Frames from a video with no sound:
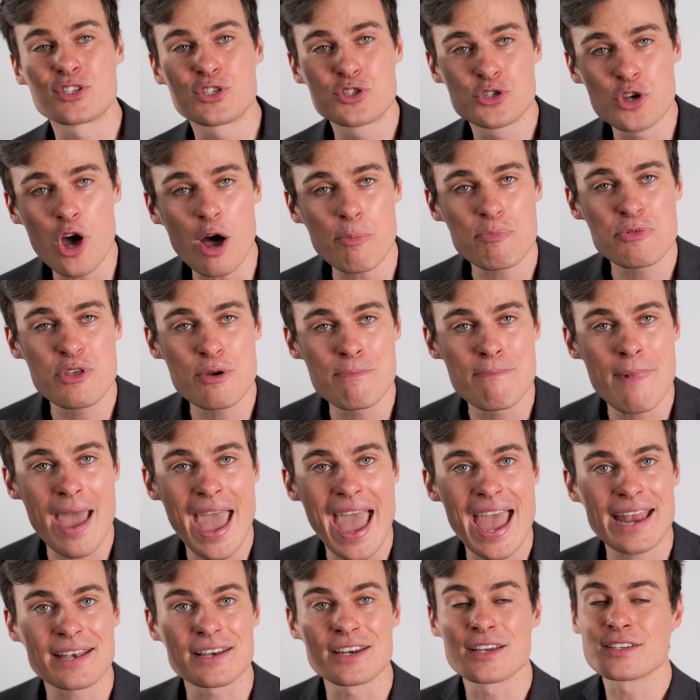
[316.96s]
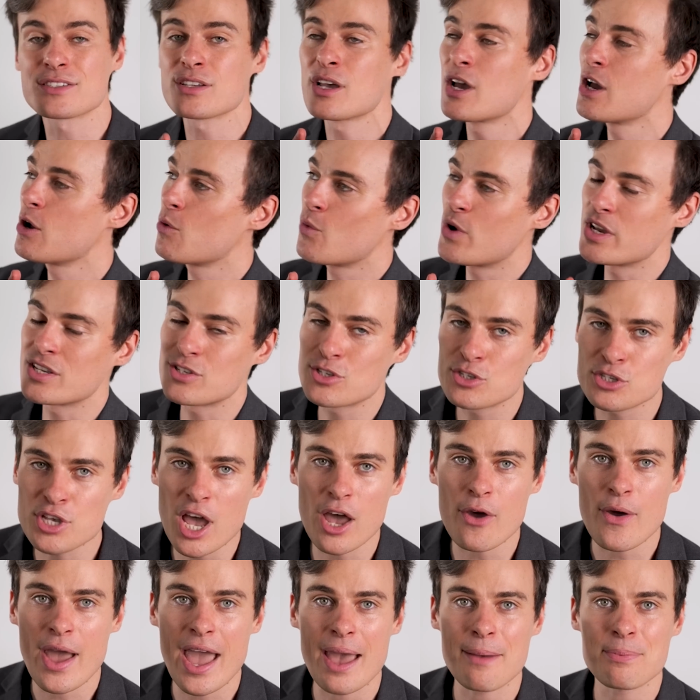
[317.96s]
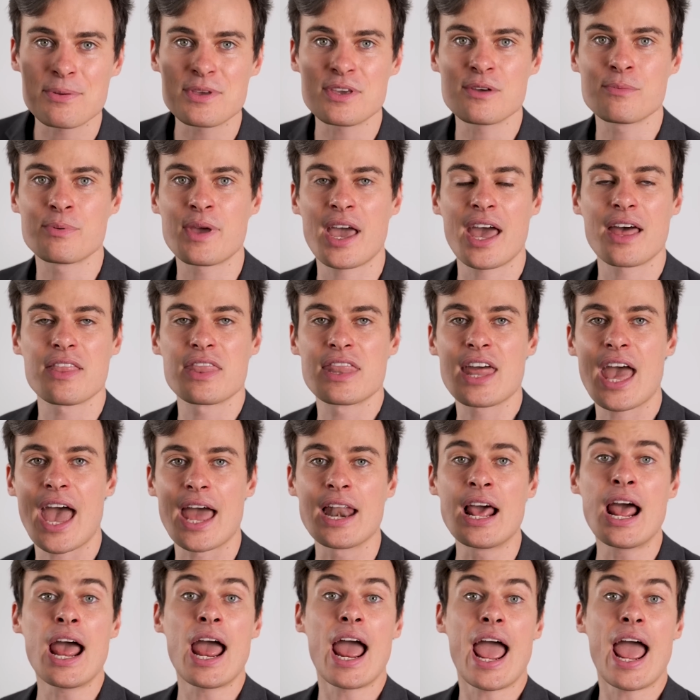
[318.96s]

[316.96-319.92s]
stopped the madness. We're so happy about that.